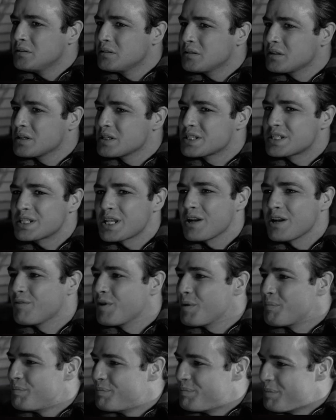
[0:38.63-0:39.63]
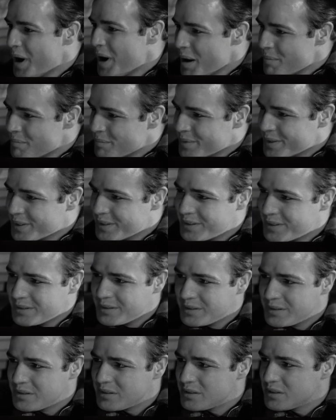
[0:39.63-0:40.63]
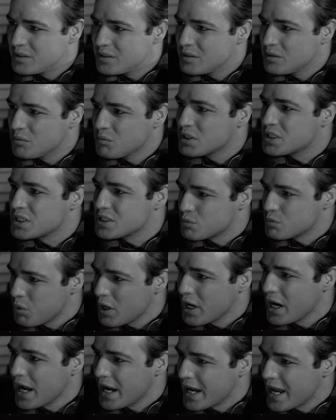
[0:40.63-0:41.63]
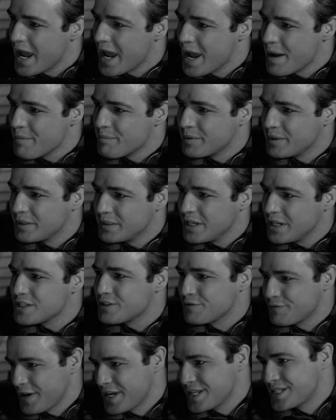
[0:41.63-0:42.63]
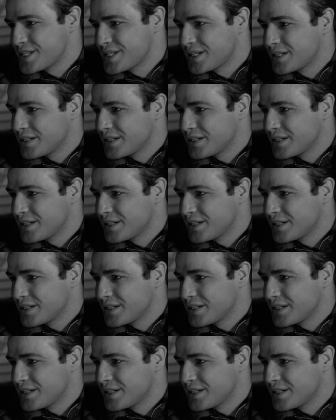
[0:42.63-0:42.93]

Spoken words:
instead of a bum, which is what I am. Let's face it.